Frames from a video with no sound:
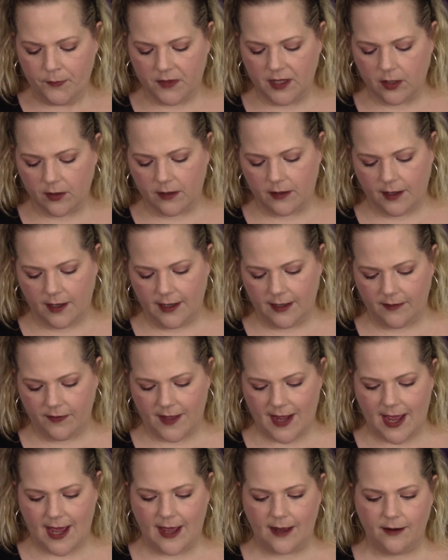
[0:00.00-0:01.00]
They're kind of
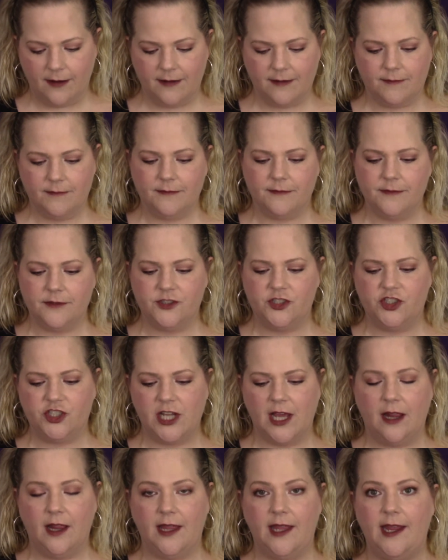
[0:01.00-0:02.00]
that
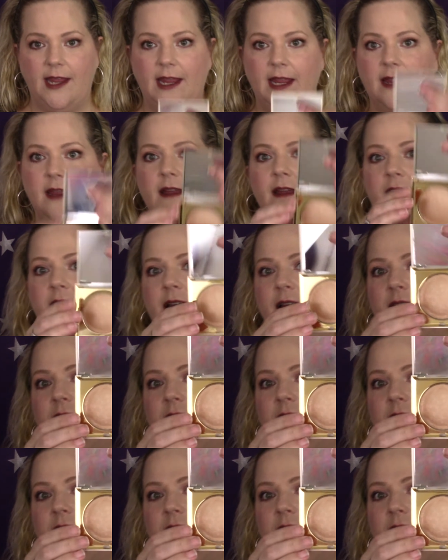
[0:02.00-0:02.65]
jelly,